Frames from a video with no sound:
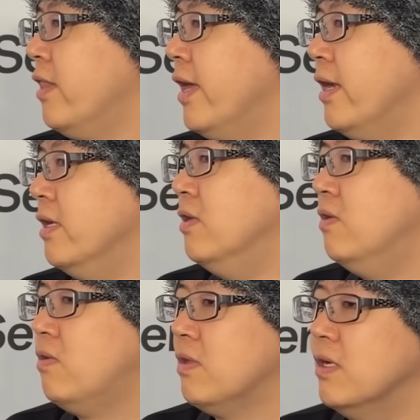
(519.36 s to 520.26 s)
that
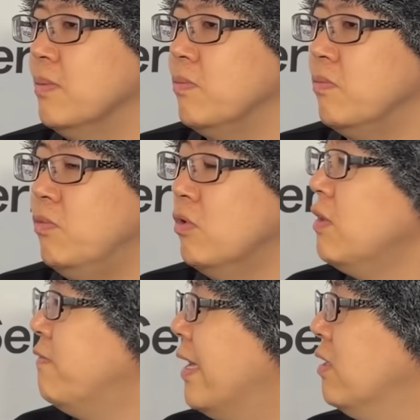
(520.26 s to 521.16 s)
is um,
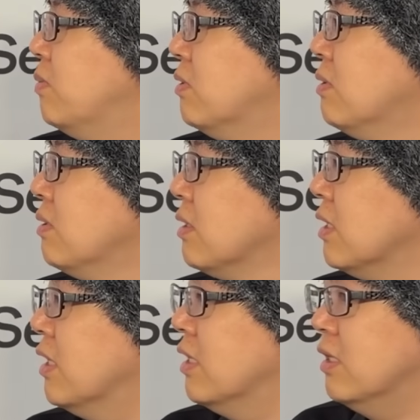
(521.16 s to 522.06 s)
really valuable
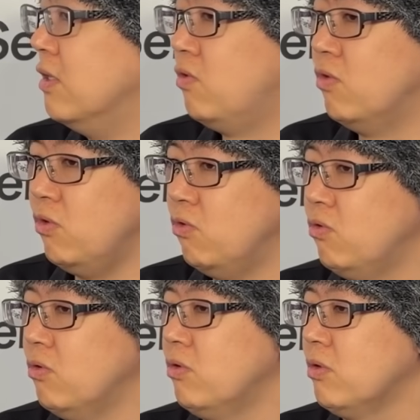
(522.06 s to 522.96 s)
uh, to the
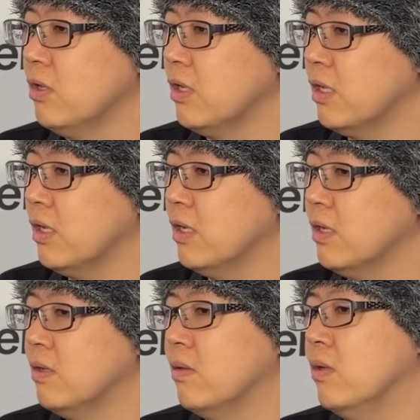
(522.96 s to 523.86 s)
users.
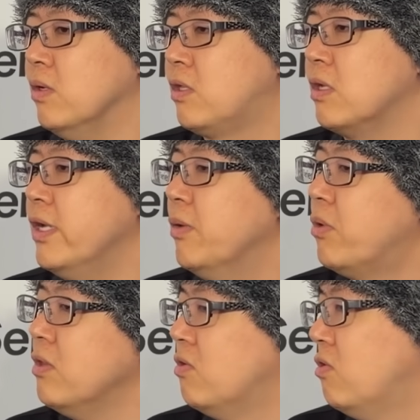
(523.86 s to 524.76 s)
And it's going to
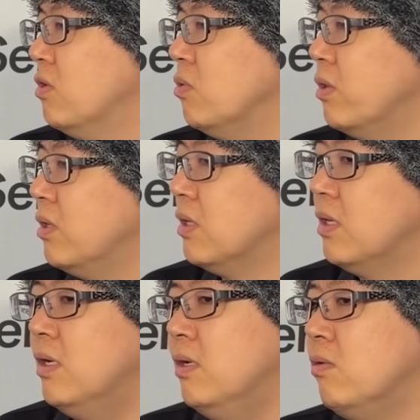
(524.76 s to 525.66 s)
help our decision
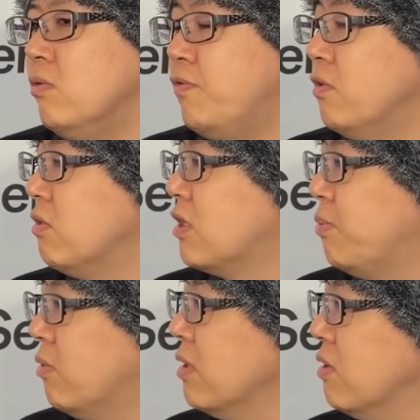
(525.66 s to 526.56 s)
whether to further
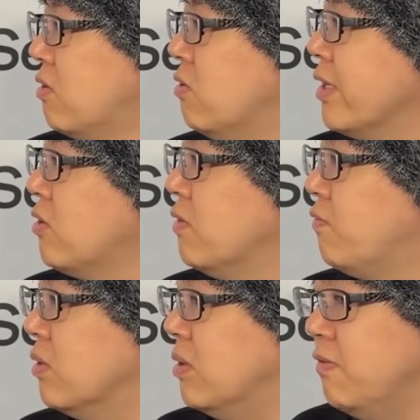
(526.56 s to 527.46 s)
explore in this direction
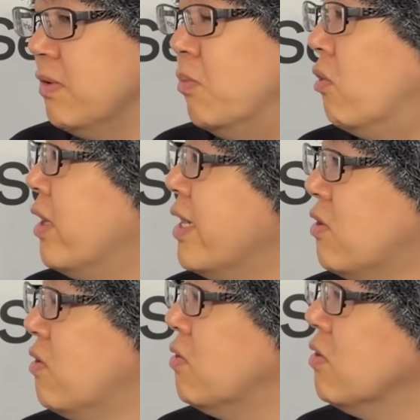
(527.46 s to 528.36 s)
for even more
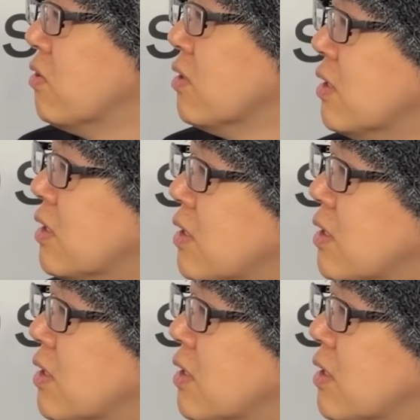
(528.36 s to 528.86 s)
accessories.